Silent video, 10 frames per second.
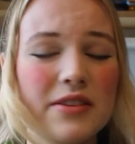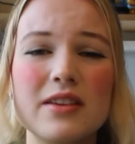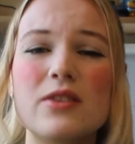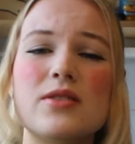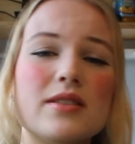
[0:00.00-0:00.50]

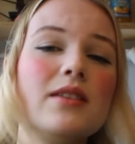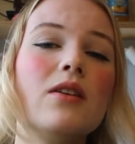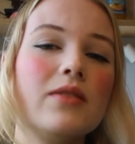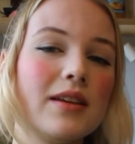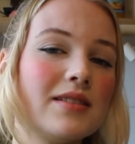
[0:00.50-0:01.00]
everything you see
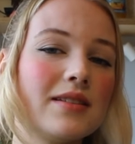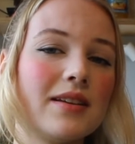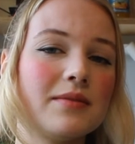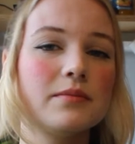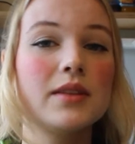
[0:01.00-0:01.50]
on the
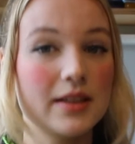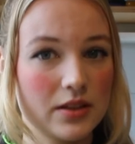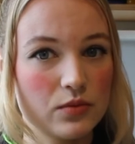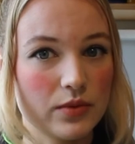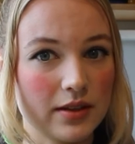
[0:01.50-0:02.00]
internet
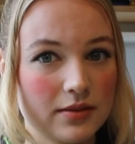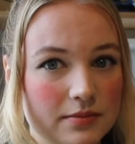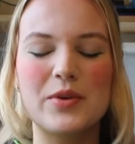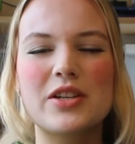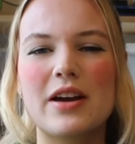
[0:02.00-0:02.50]
is real.
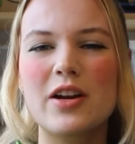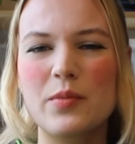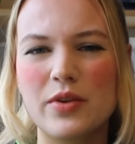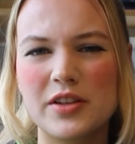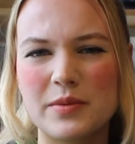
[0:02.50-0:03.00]
Which kind
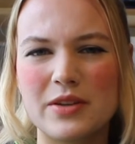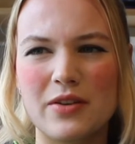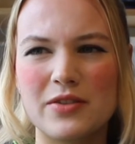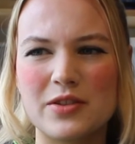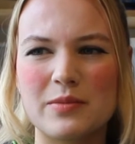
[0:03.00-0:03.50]
of brings me
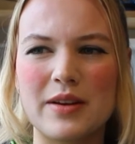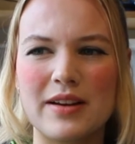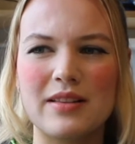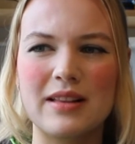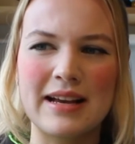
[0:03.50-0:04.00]
on to
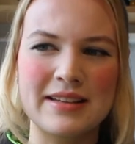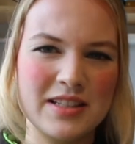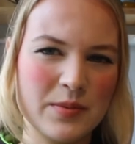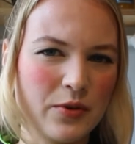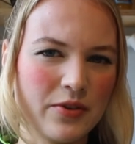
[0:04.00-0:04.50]
my
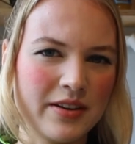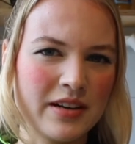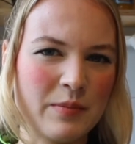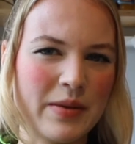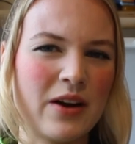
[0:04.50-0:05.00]
last point
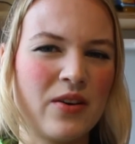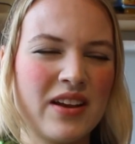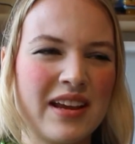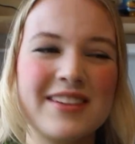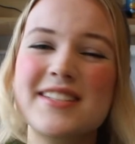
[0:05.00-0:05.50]

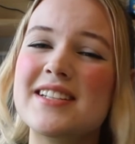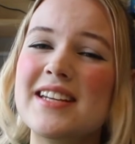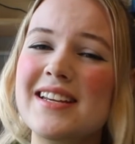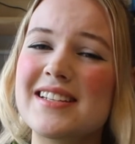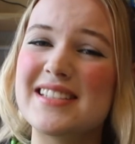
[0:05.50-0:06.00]
about
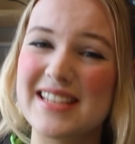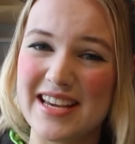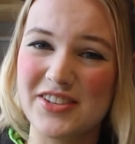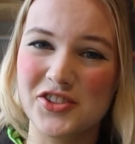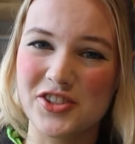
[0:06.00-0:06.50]
internet
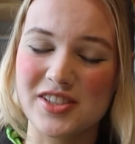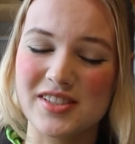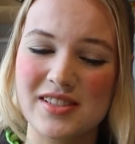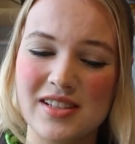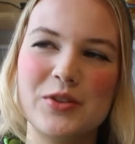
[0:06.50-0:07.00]

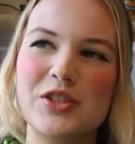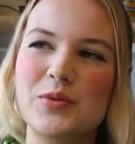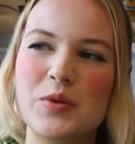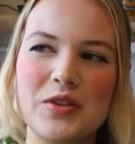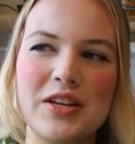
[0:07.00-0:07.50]
dangers, which
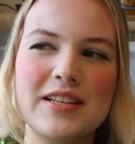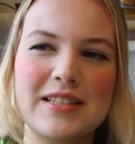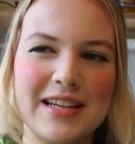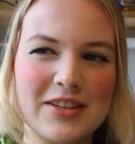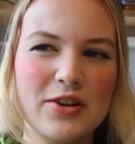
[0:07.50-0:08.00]
is what the
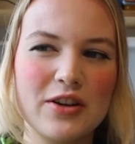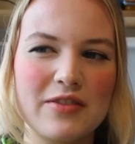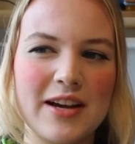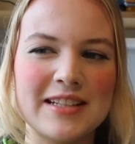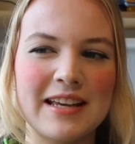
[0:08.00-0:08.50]
TikTok
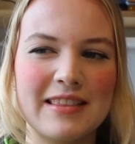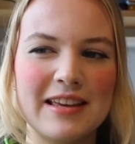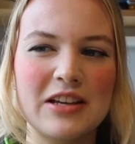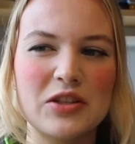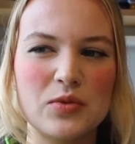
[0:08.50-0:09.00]
effect I
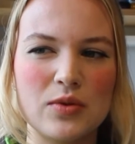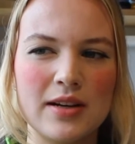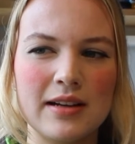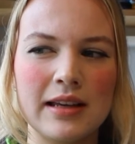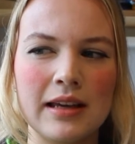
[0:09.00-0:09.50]
think has
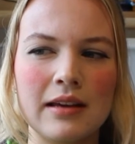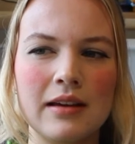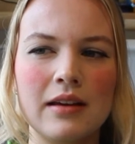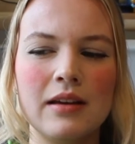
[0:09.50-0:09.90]
really